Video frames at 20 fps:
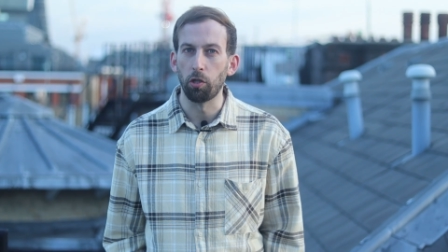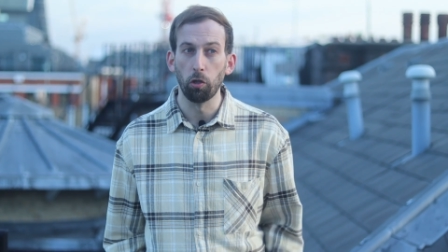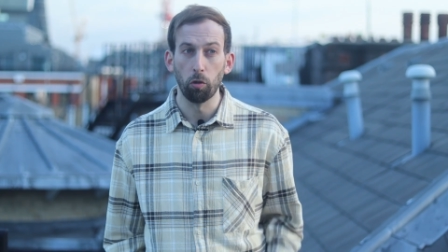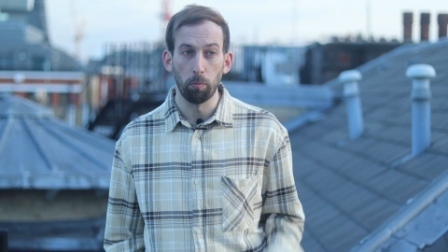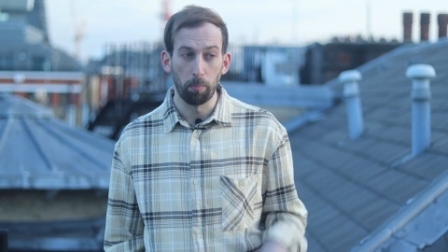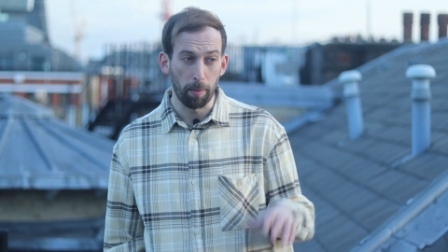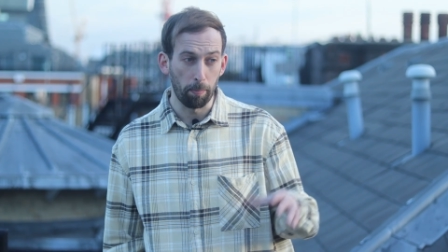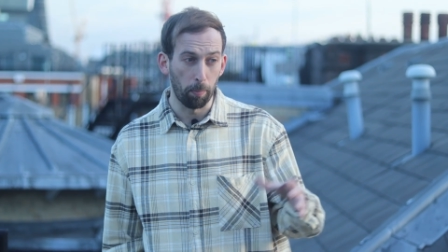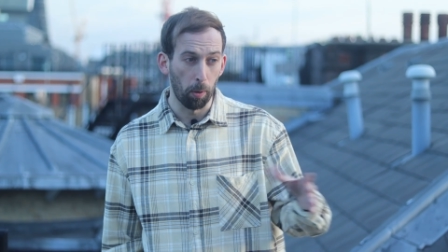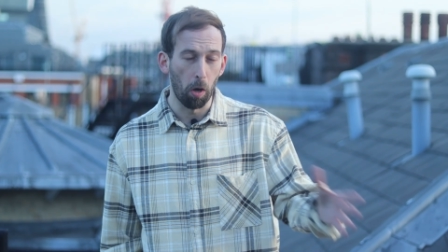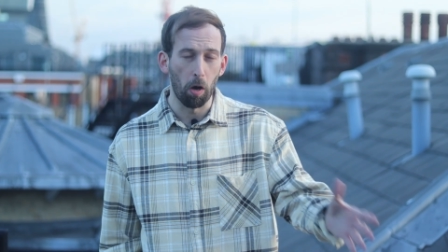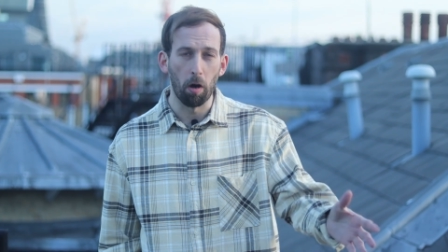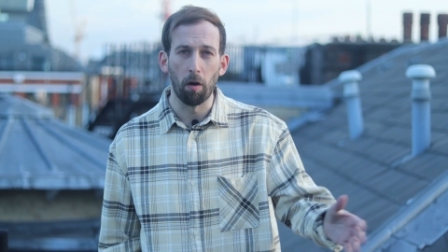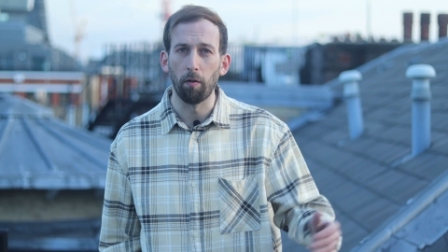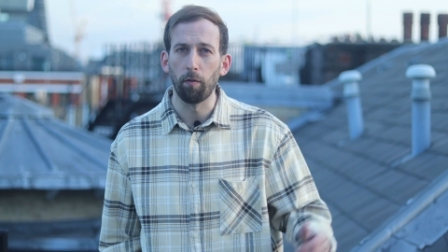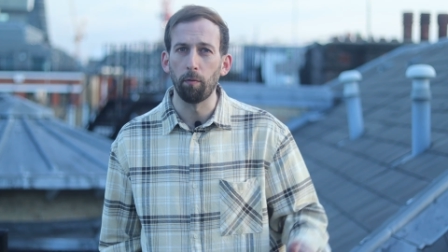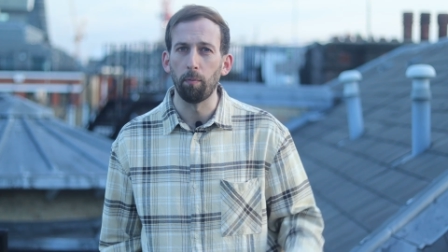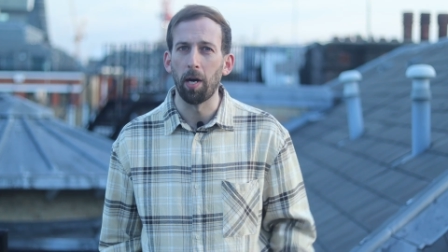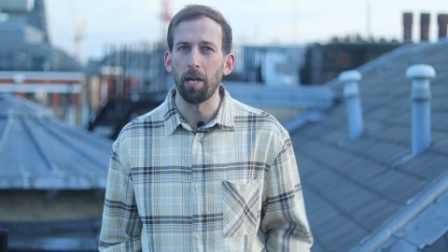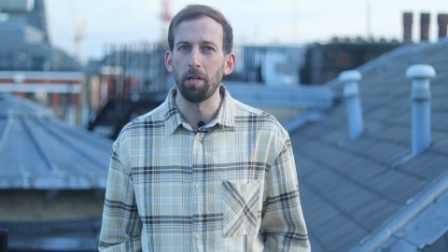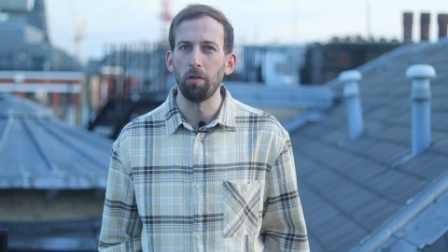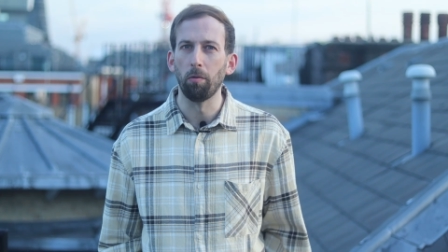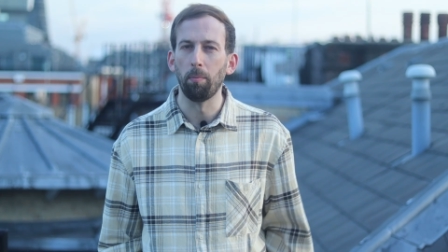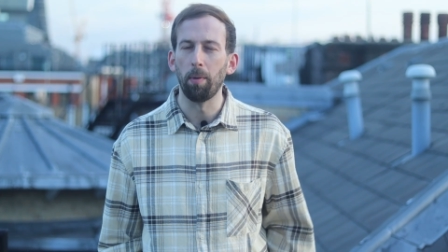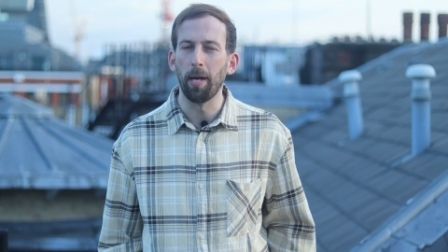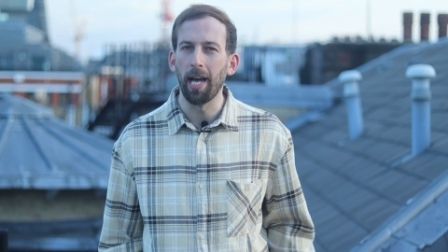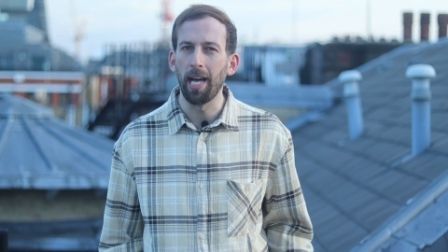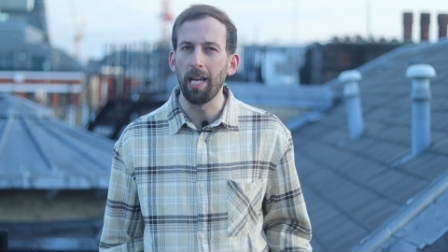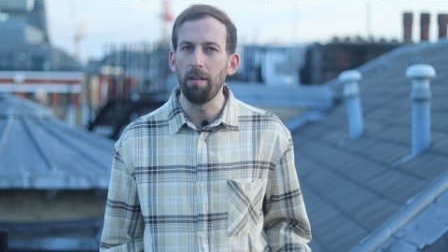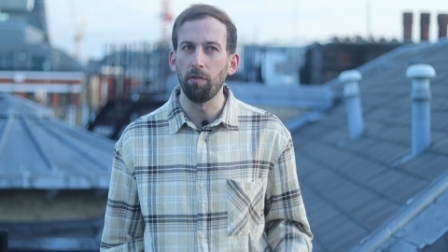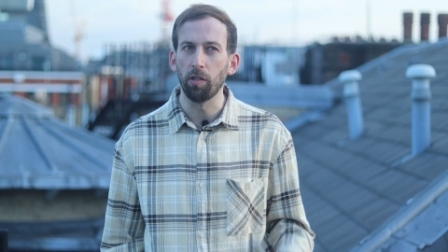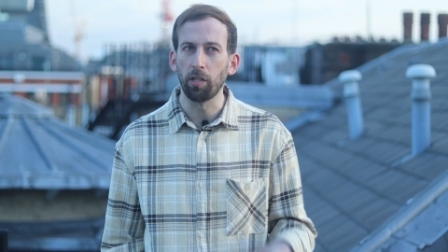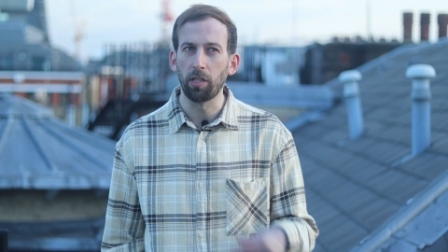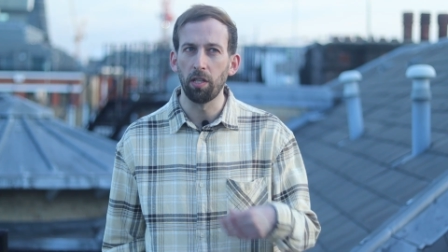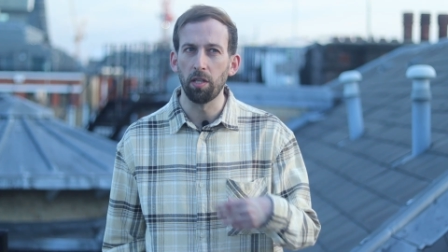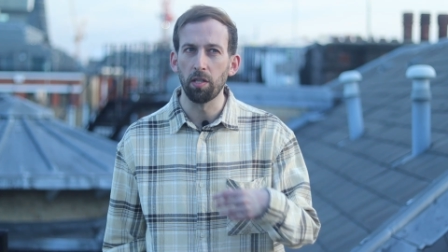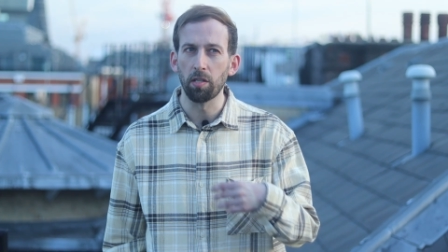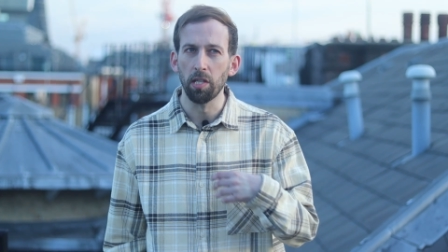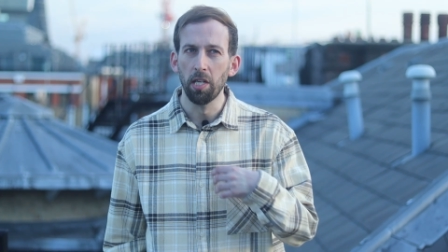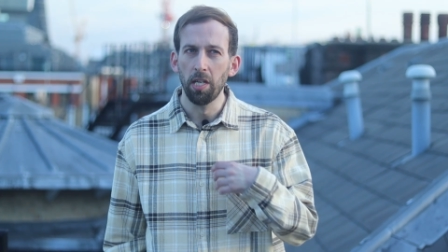She'll be put off by your behaviour
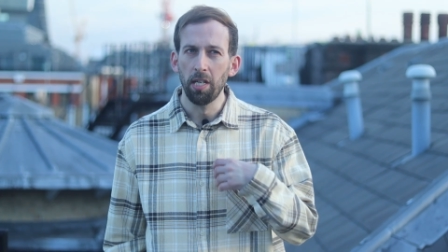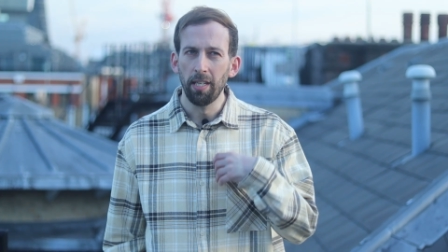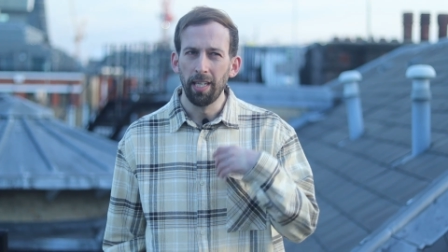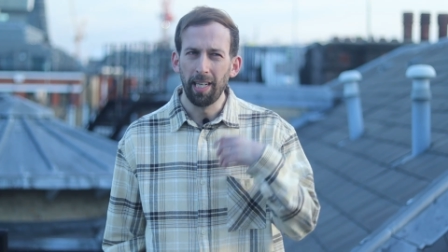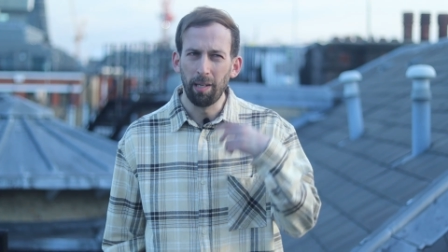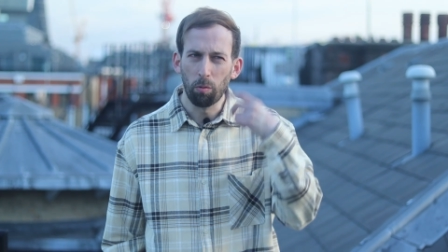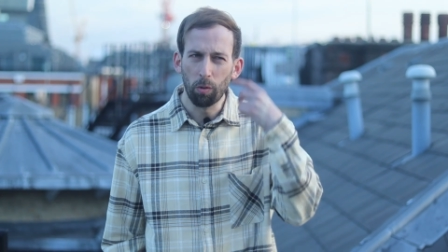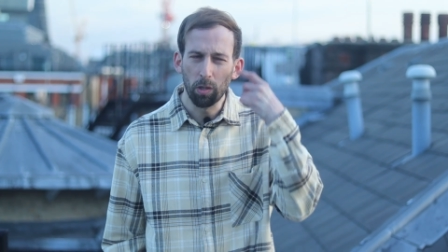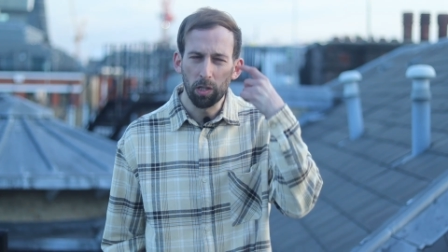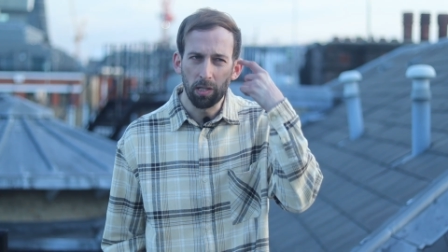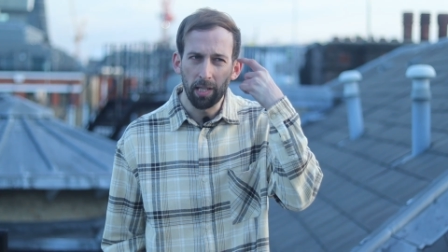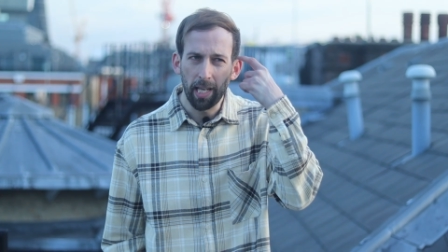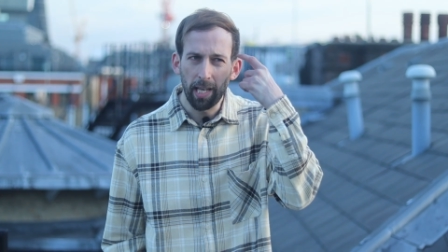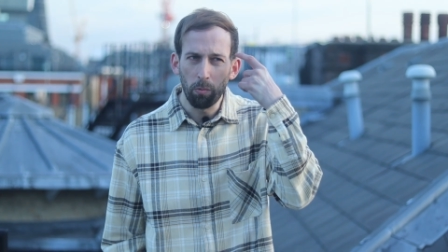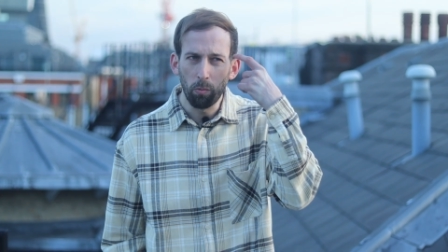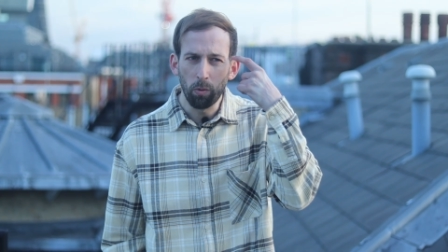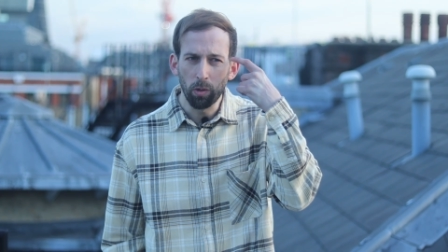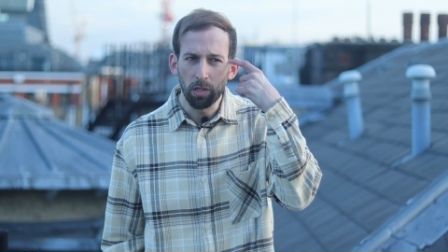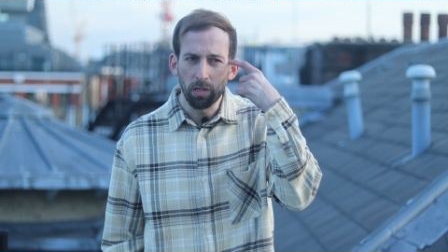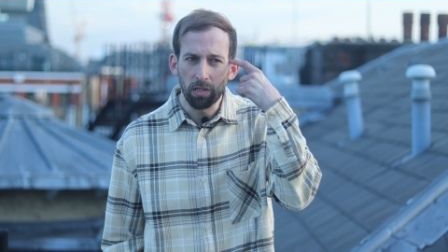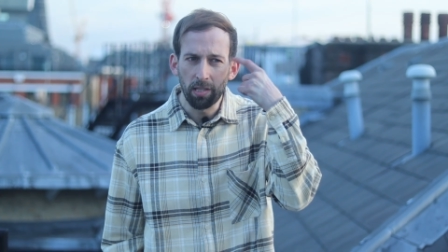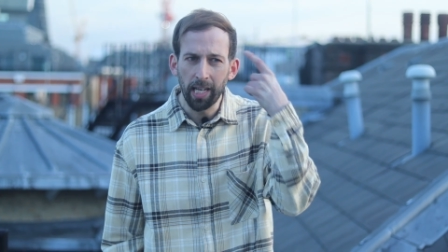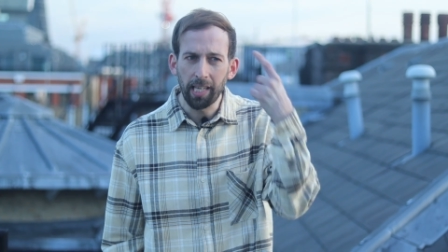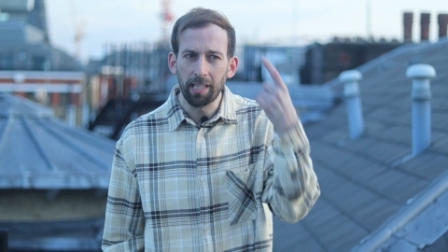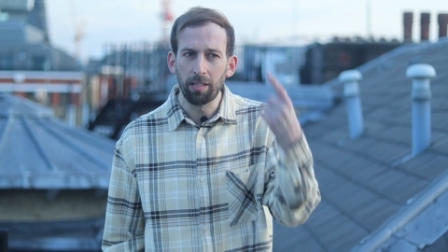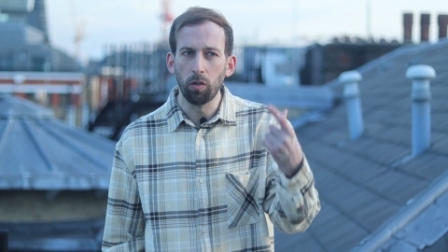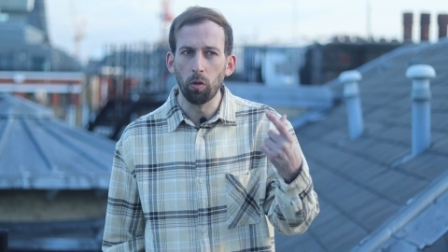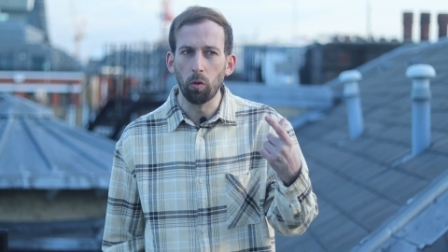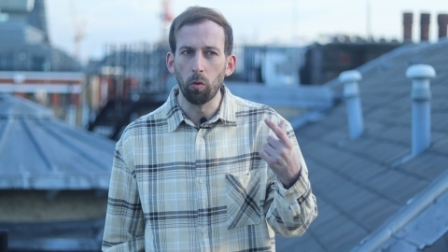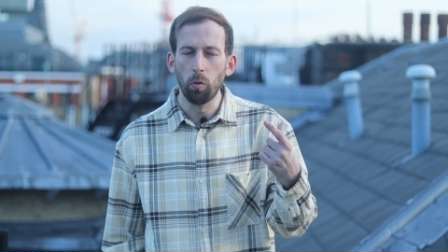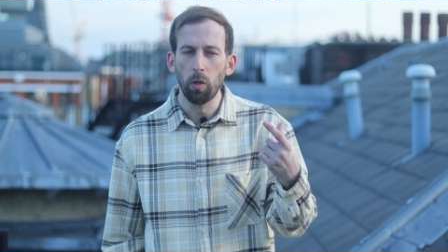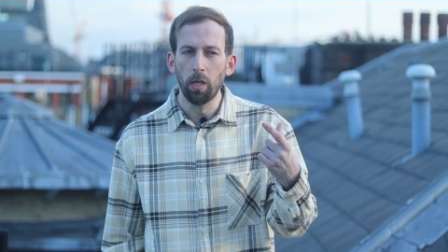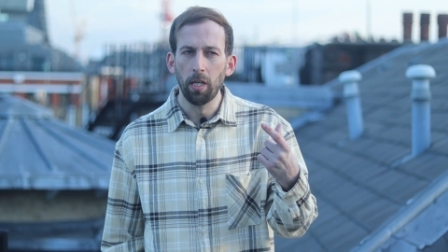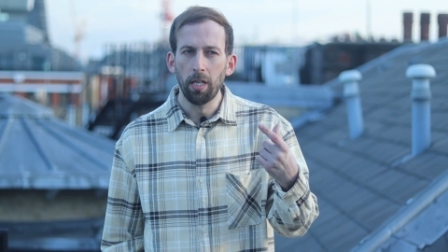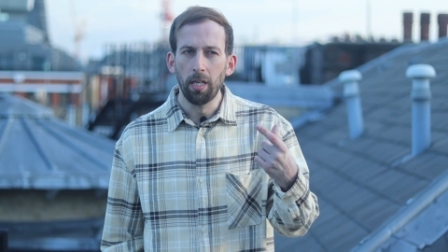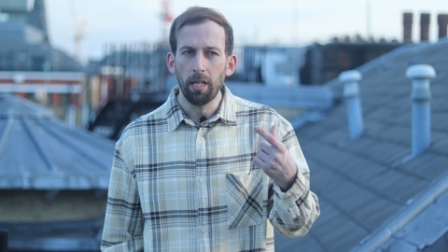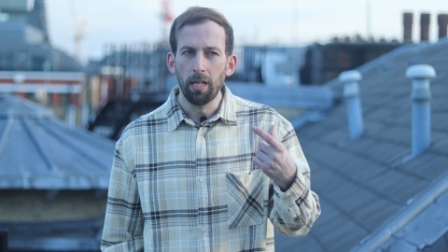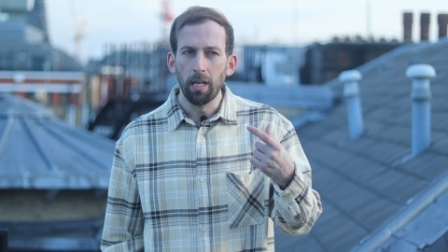because it will, it will signal